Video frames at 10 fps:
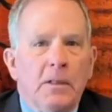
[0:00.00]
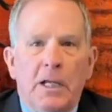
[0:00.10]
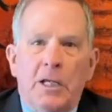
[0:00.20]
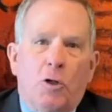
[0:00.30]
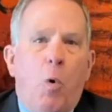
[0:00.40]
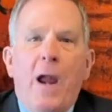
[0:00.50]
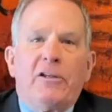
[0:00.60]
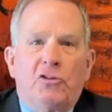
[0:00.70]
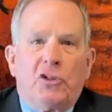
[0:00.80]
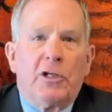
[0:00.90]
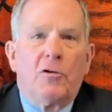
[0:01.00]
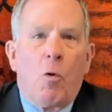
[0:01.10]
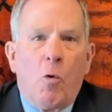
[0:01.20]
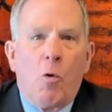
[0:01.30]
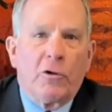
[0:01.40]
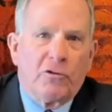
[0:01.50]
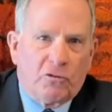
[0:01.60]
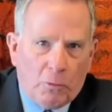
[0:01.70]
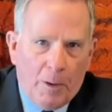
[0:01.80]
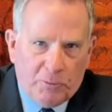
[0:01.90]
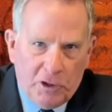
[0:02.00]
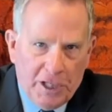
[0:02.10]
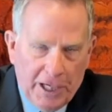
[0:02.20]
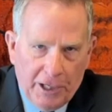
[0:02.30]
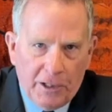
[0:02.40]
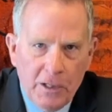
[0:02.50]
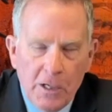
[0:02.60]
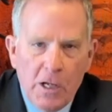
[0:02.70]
equation or description here